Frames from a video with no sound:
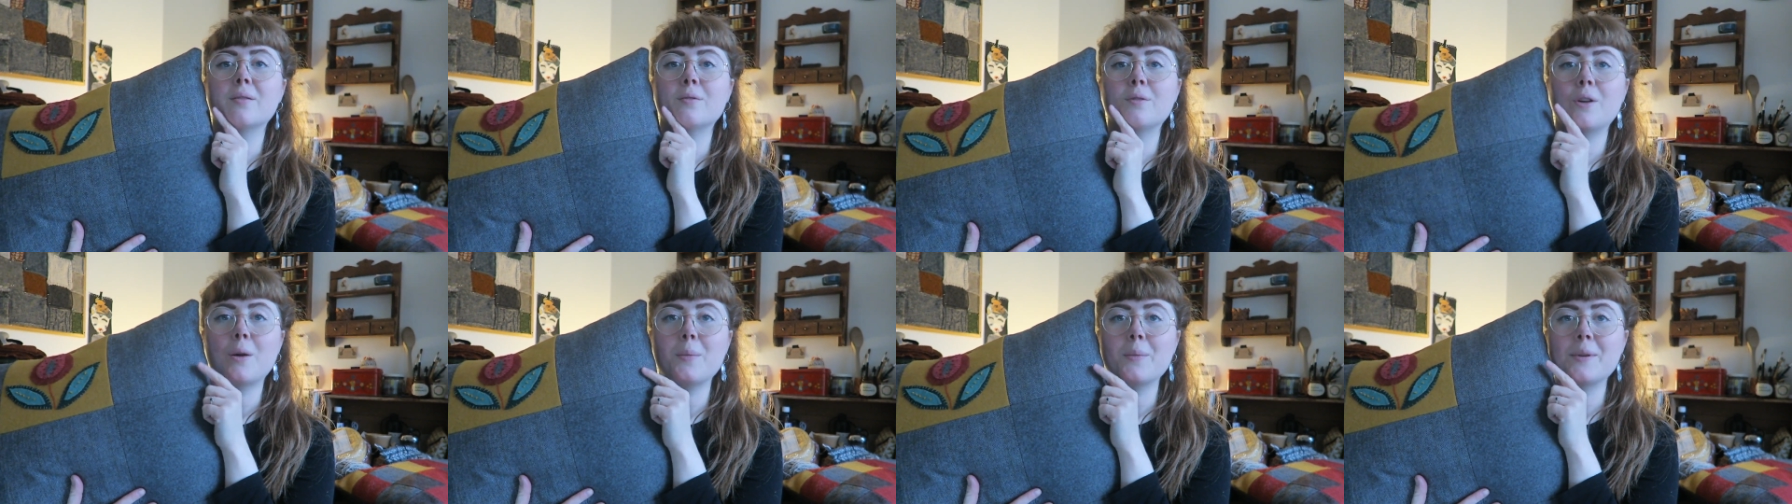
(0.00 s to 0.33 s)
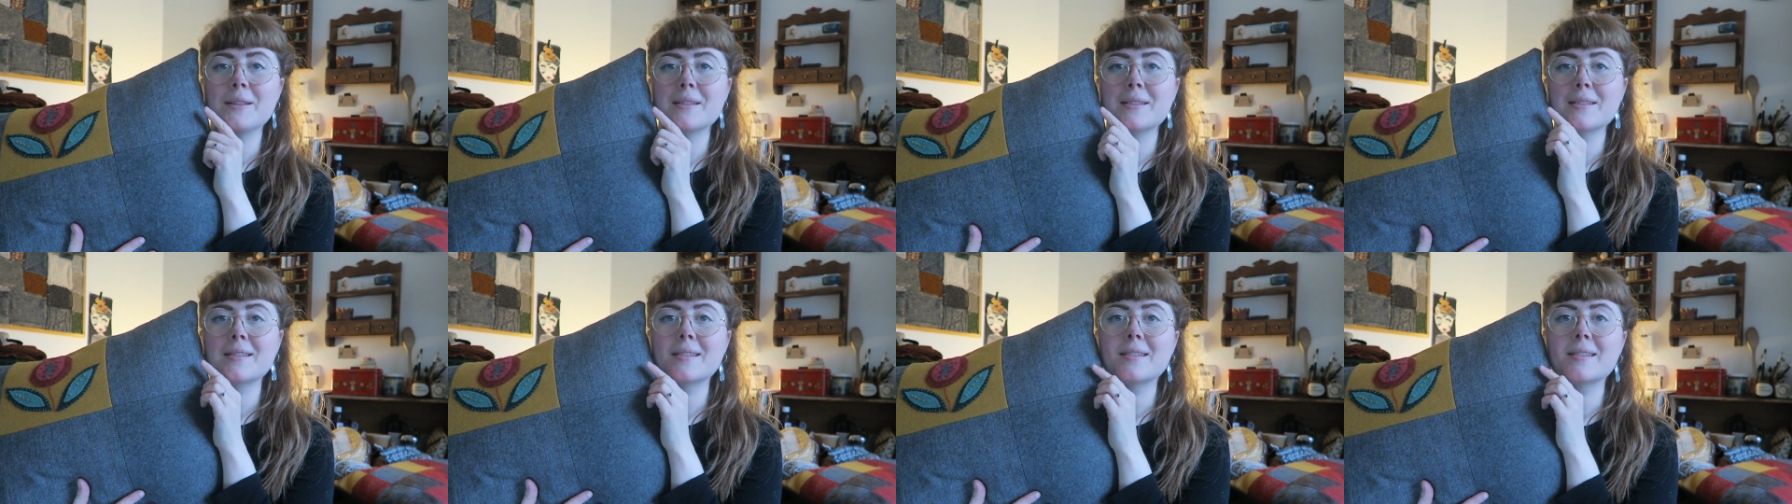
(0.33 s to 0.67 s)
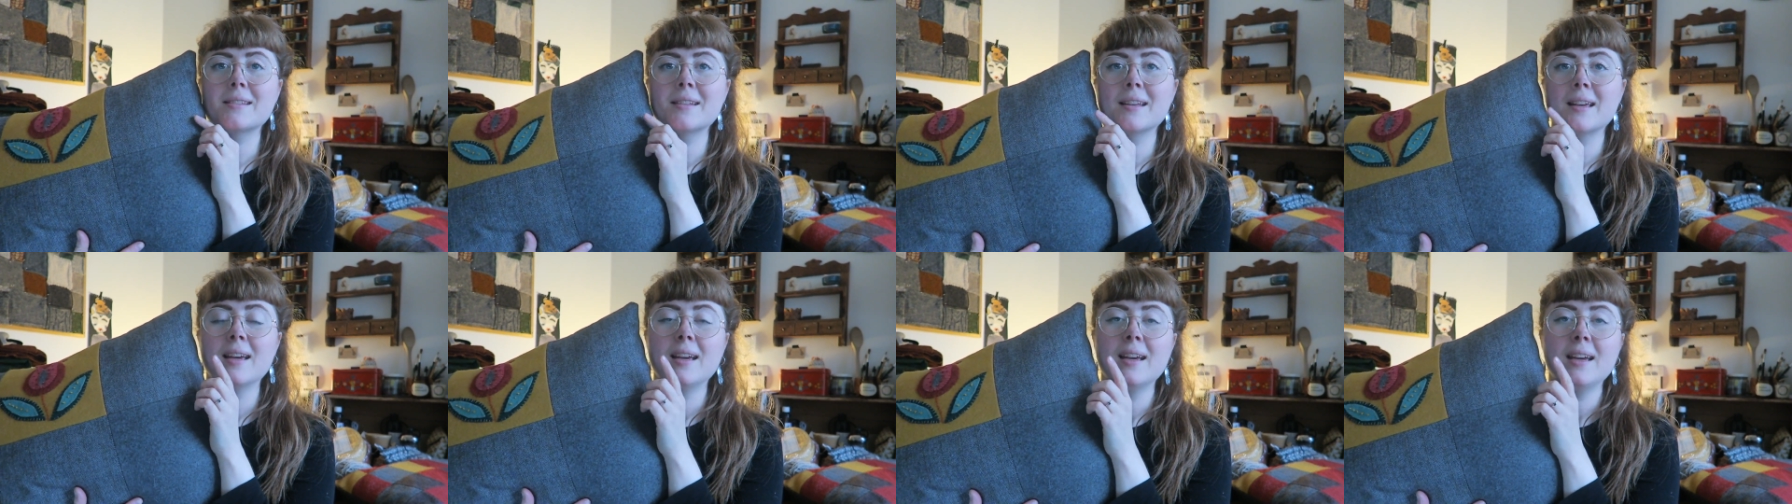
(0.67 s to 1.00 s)

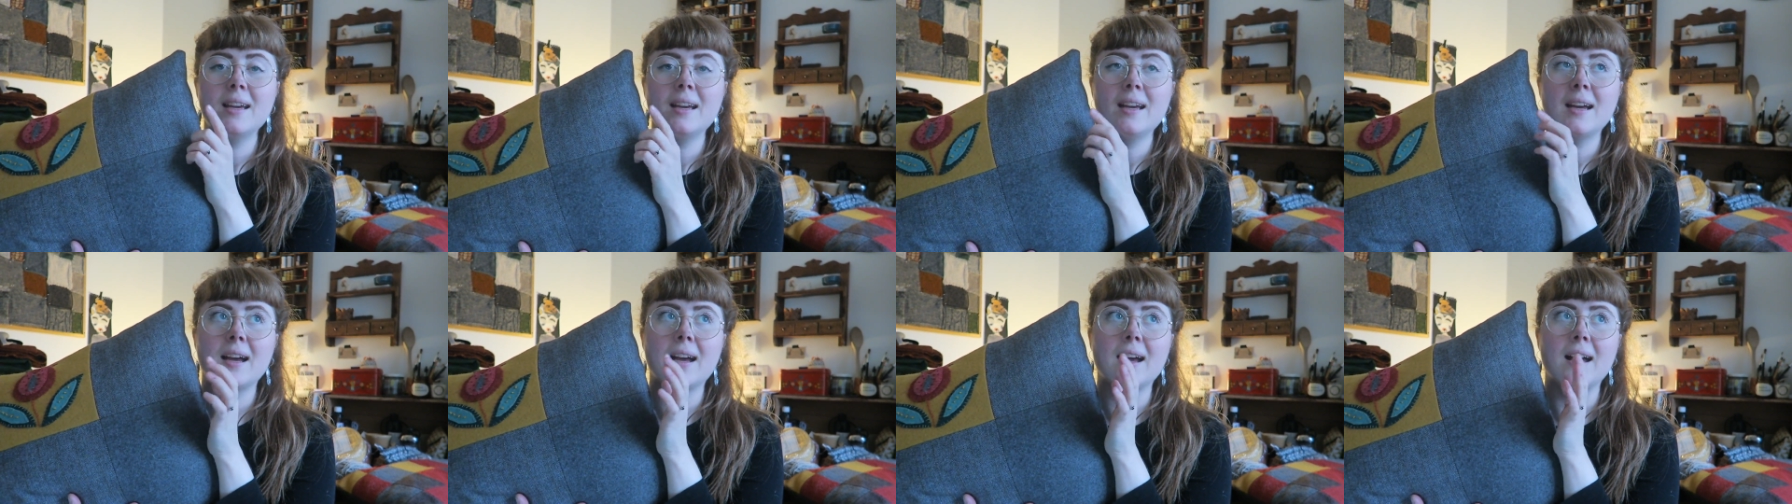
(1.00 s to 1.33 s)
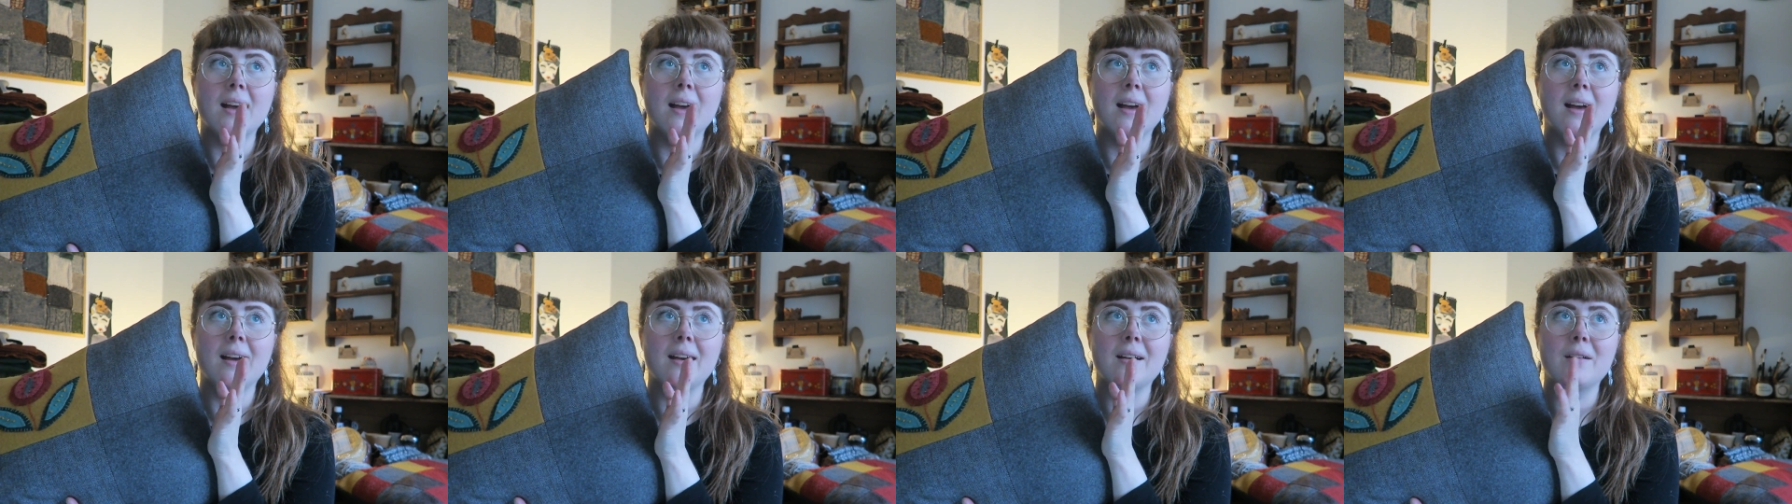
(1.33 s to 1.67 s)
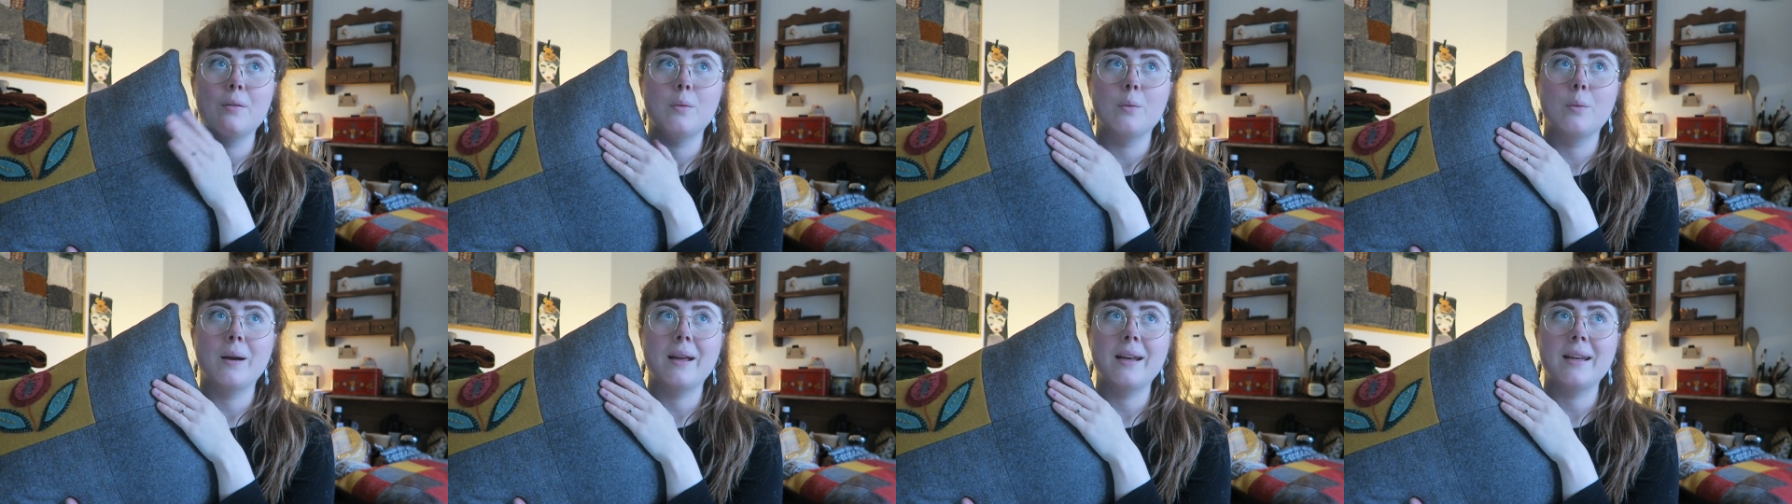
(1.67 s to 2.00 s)
Robin's
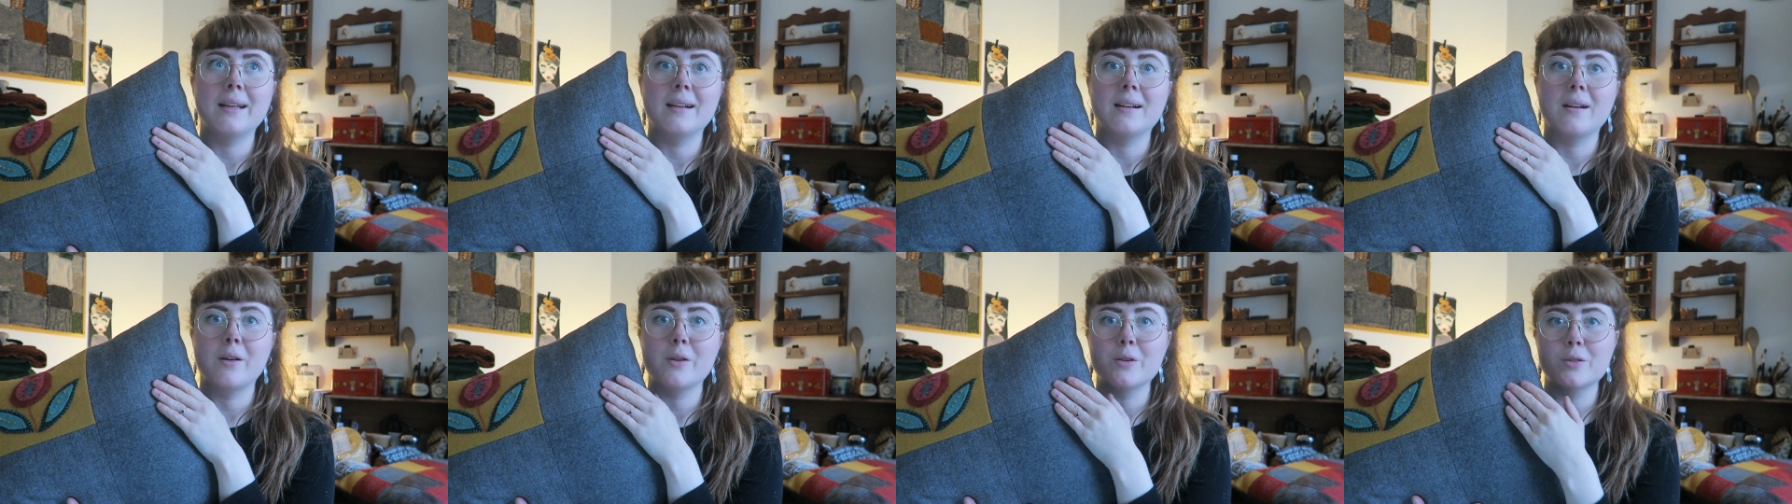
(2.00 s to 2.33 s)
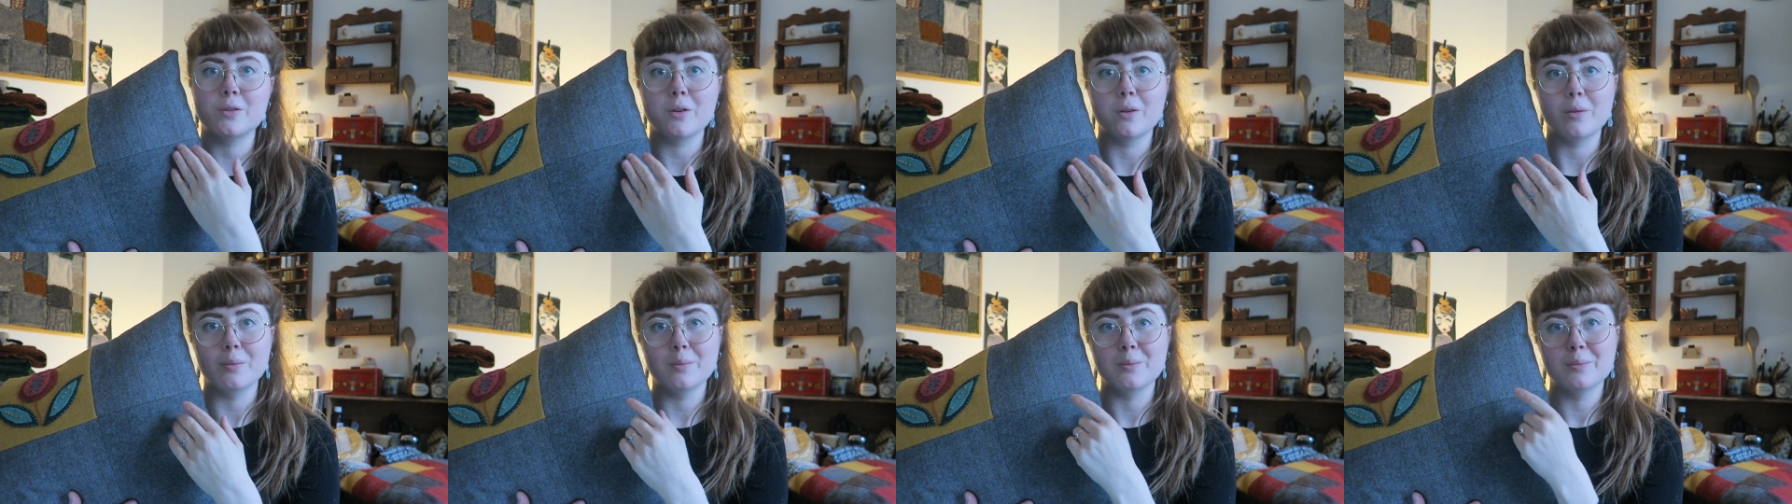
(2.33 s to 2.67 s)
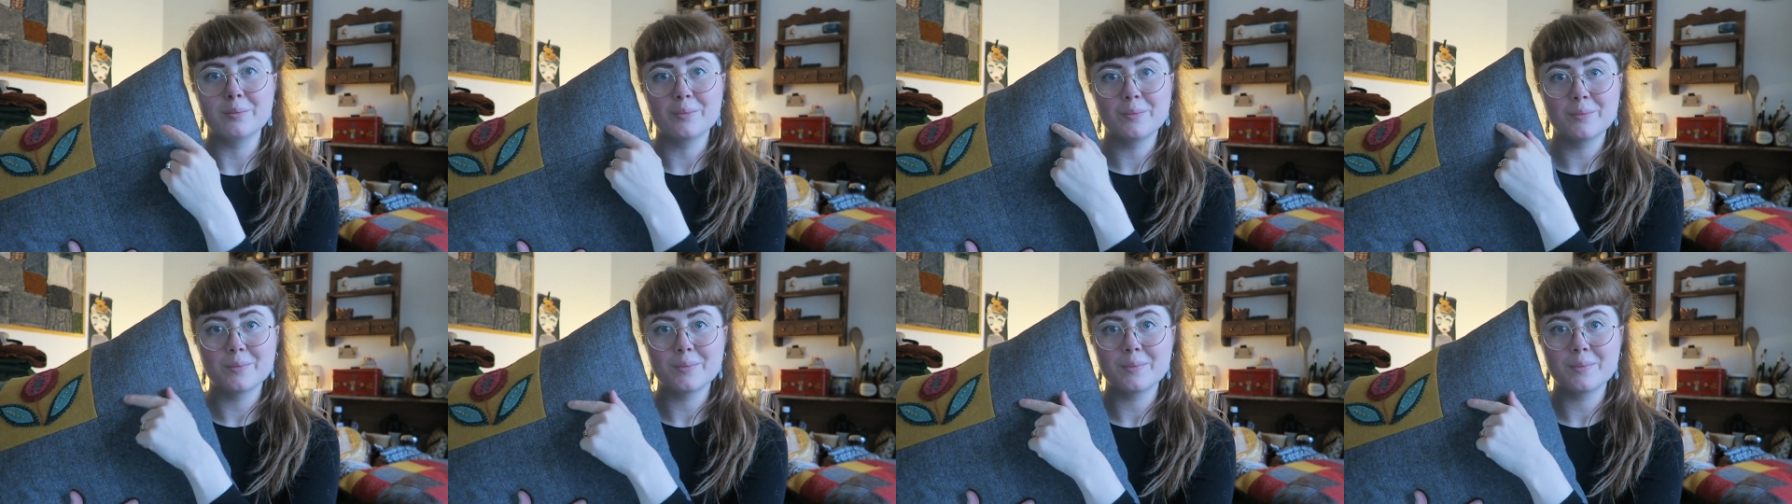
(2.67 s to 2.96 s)
wedding costume.